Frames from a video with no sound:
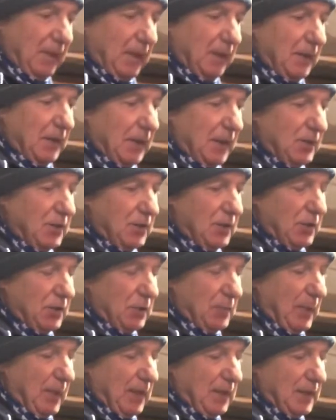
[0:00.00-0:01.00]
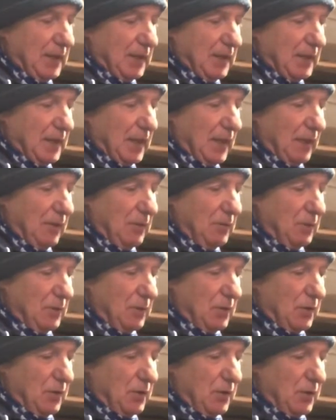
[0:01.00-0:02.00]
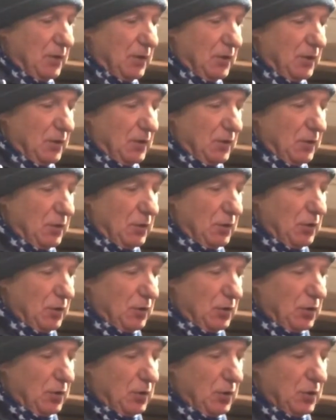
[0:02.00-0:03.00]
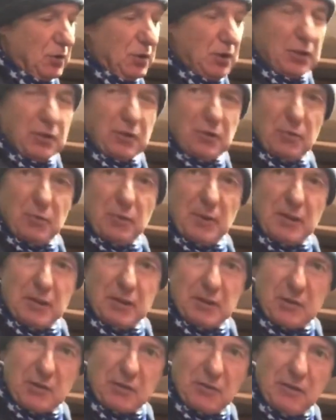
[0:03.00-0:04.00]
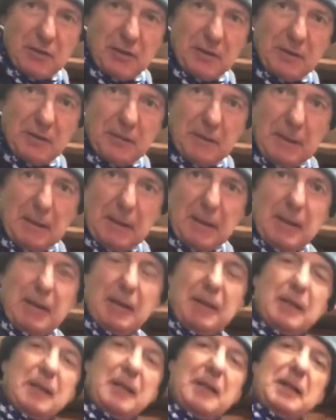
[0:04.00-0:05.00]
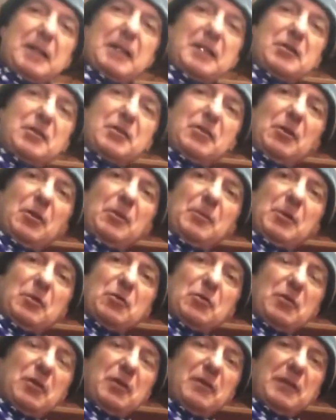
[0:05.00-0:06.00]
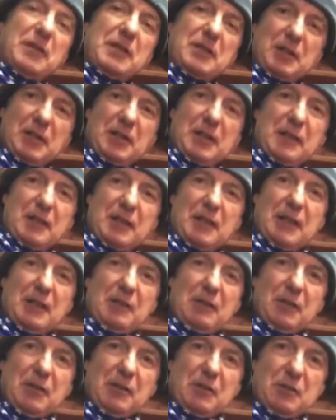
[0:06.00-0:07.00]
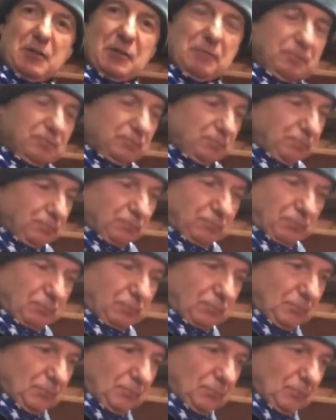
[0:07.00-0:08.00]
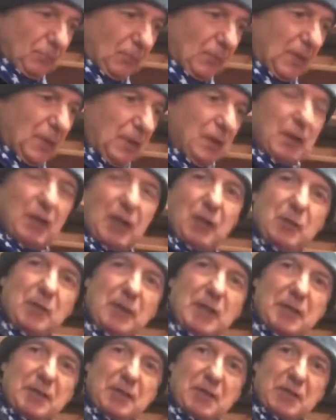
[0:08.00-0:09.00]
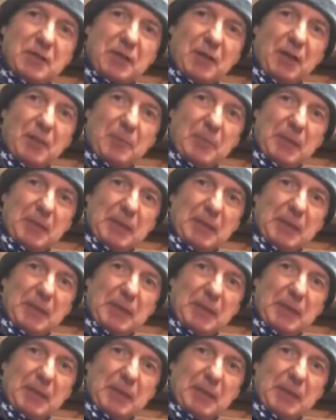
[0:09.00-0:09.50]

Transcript: Then suspend it down to the just touching your window screen. Then next time you drive into your garage, you know where to stop.